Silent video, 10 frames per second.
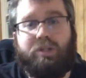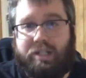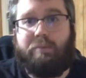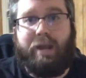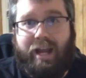We
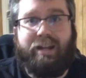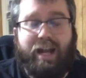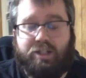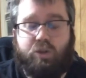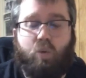did pay and
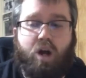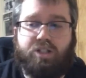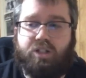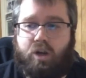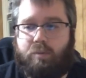actually
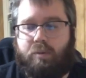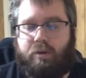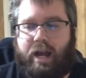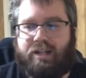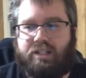watch it on
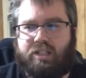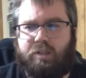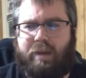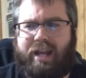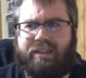Premiere Access
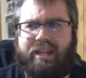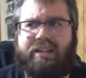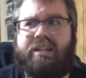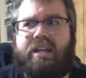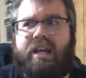because back then